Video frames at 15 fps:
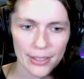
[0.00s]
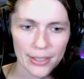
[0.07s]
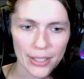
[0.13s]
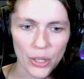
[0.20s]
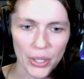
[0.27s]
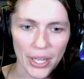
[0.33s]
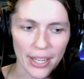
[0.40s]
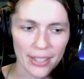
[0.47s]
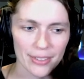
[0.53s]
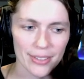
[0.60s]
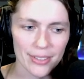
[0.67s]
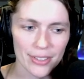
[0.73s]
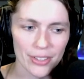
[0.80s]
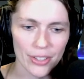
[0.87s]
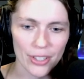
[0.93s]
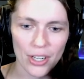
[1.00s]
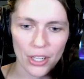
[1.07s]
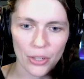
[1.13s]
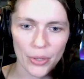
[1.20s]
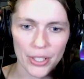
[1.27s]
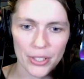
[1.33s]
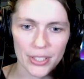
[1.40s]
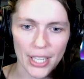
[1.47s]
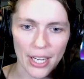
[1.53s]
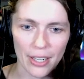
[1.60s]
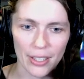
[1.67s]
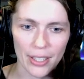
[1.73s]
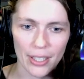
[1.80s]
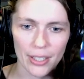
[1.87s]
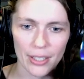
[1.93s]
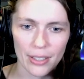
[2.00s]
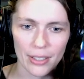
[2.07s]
Okay, so they're all going to attack her.